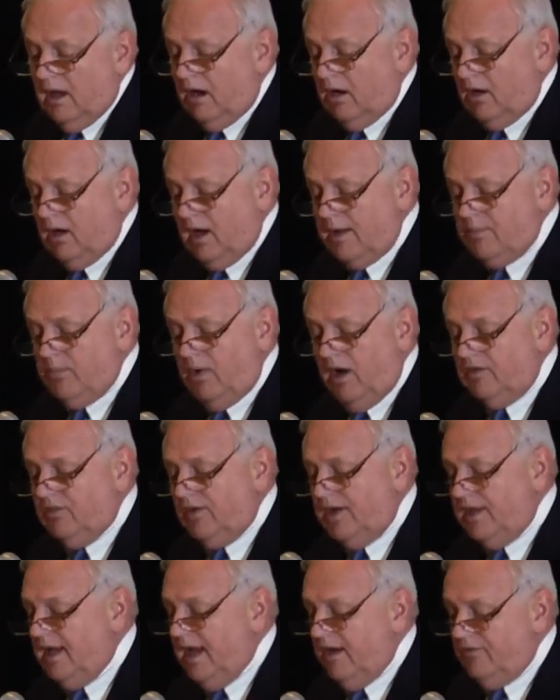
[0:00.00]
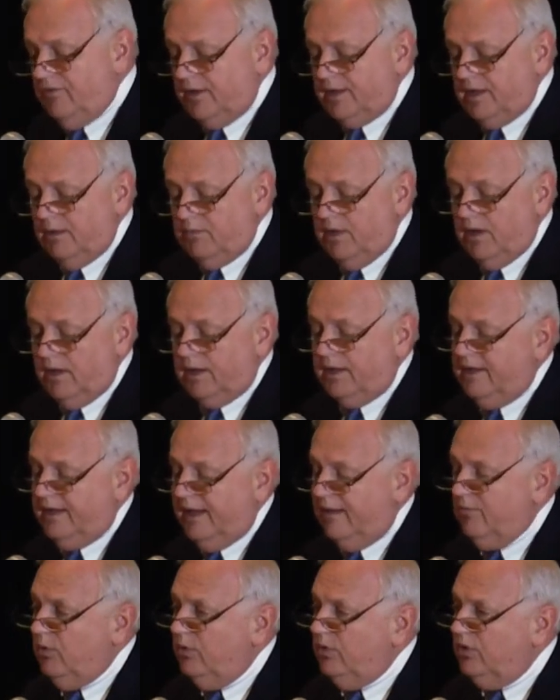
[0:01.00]
Our high-poverty African-American
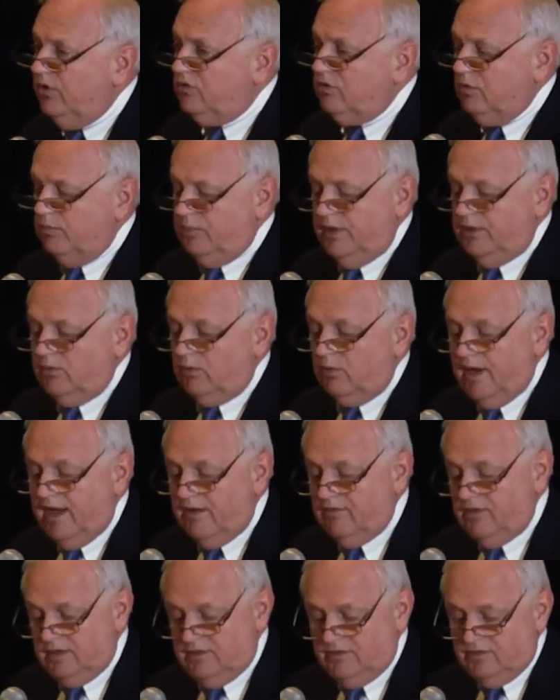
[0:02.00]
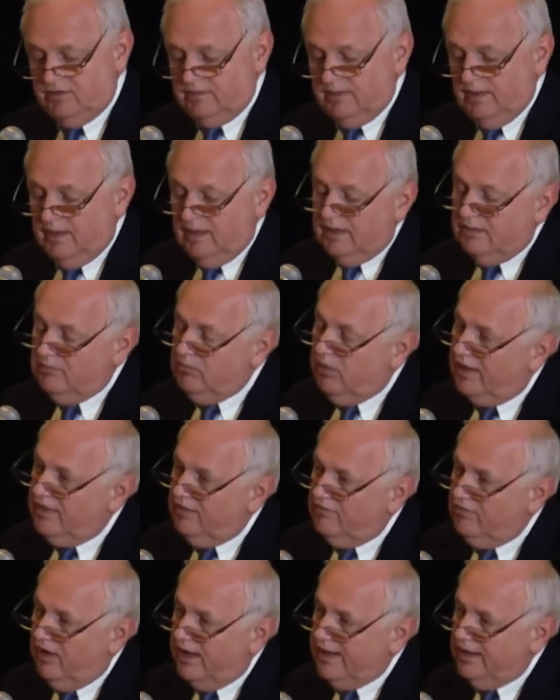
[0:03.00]
neighborhoods were being ravaged by
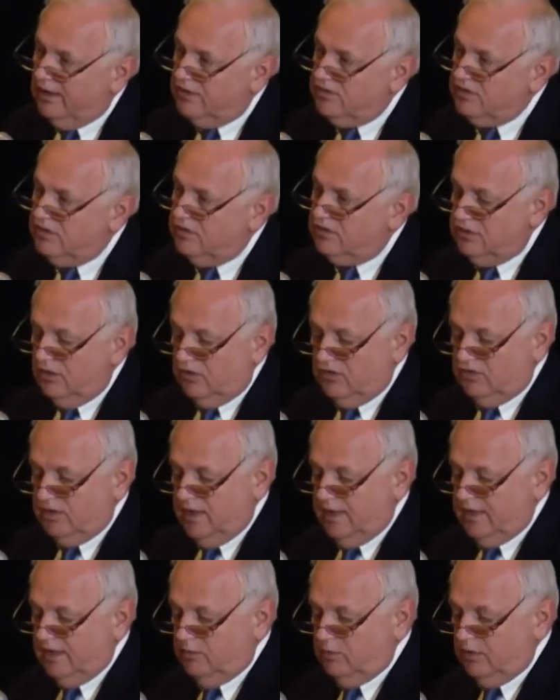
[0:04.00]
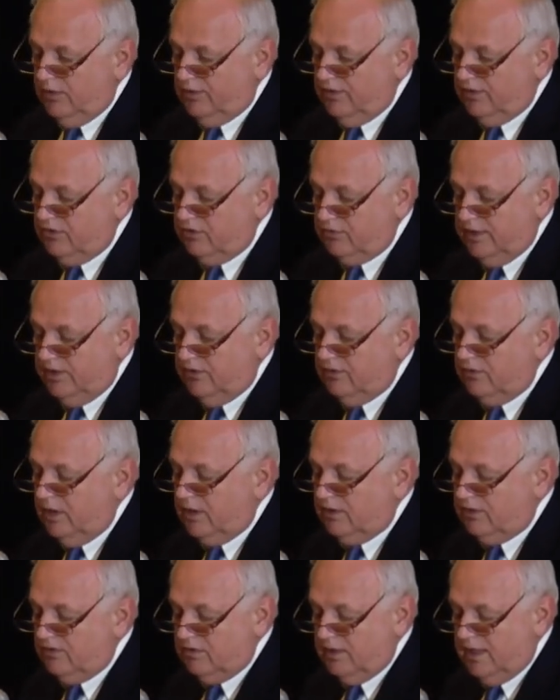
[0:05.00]
the violence associated with the street
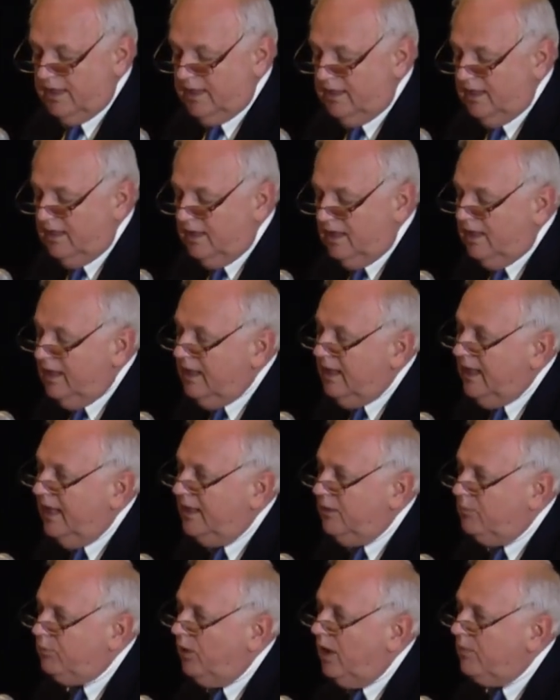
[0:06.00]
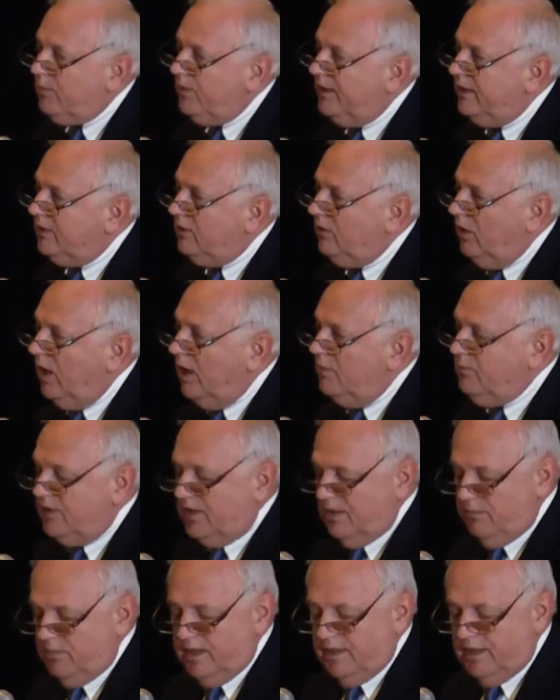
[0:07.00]
drug trade and the property crime
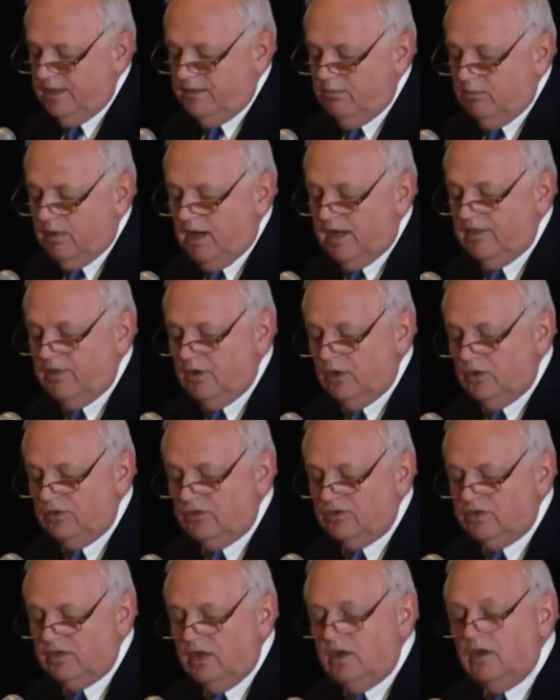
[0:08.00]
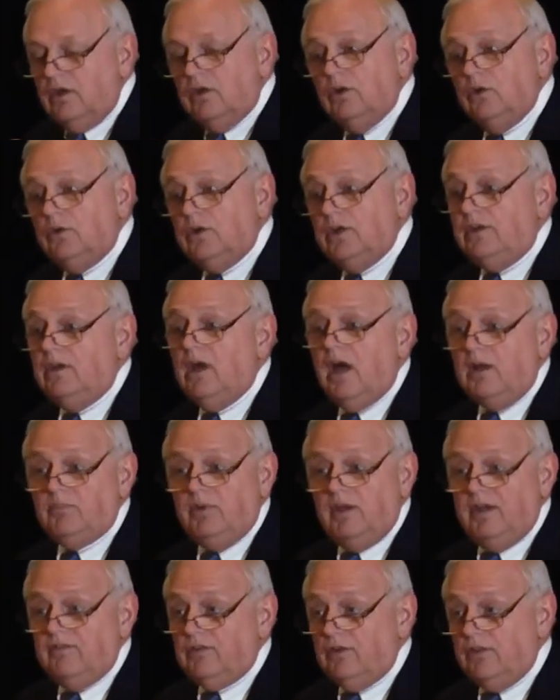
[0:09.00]
committed by those who could
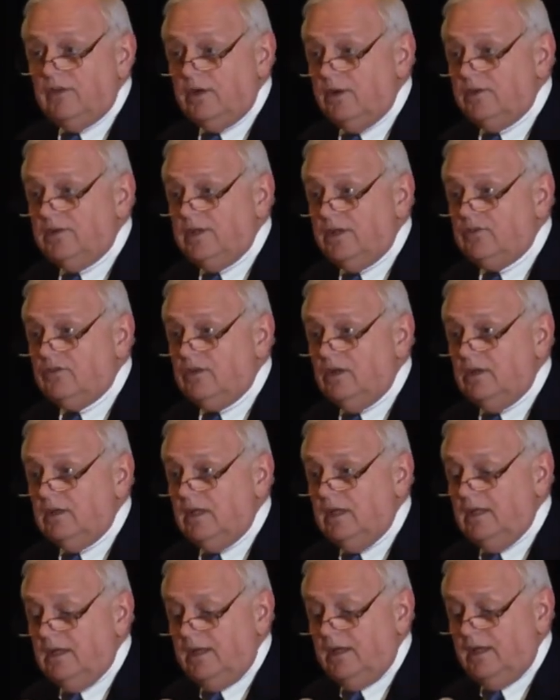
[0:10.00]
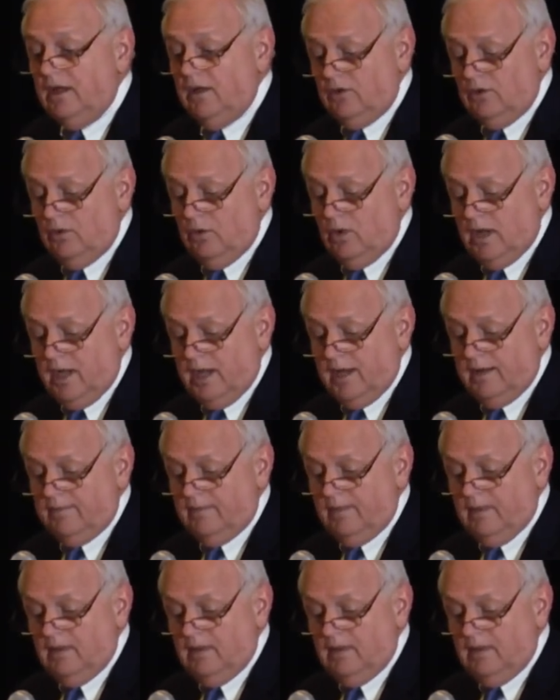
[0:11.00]
not pay for their addiction in any other way.